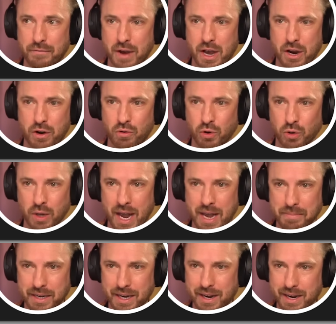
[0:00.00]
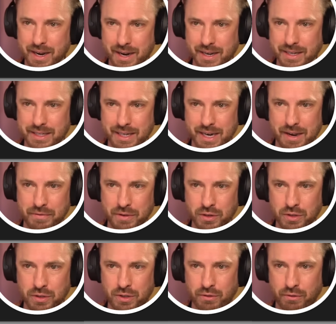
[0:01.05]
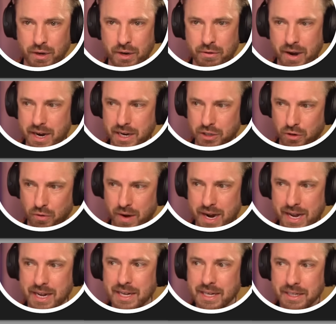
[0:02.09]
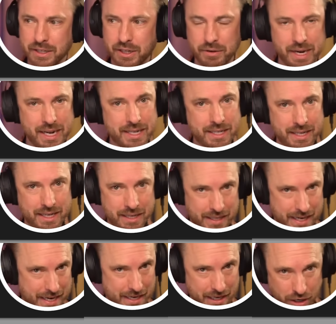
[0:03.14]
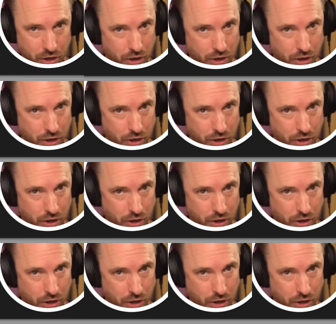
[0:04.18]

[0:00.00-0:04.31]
Firecrawl API, I can see I've used three credits already, so it is taking a